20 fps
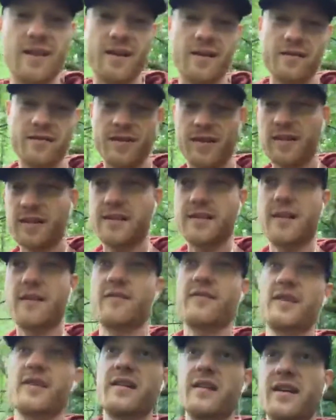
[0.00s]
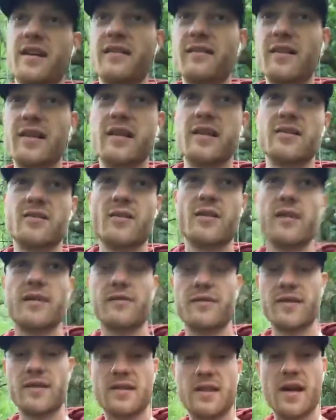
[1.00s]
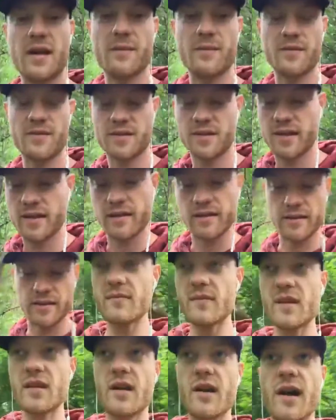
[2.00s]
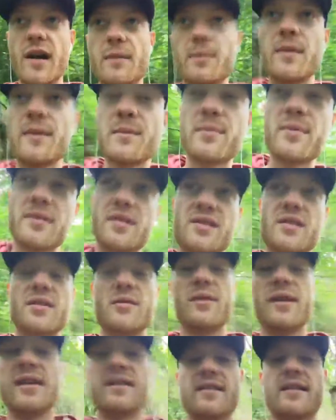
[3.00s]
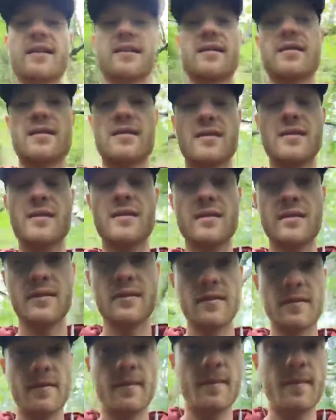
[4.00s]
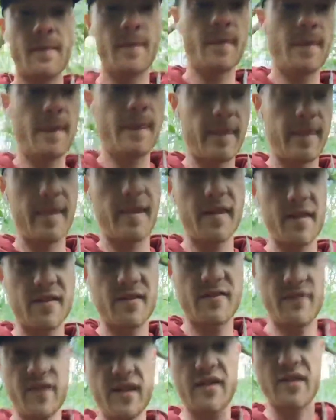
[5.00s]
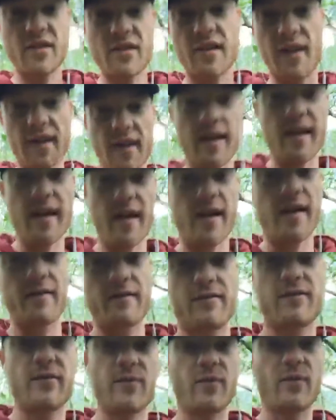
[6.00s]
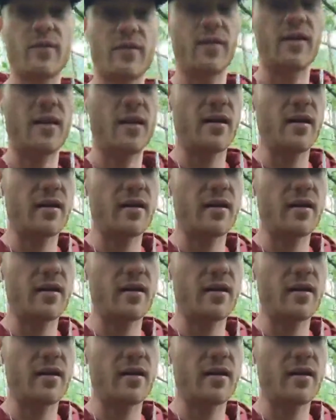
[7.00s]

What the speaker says: of fun stuff there, and I really enjoyed it for the time I was there. And then, I'd been pursuing this vision I had for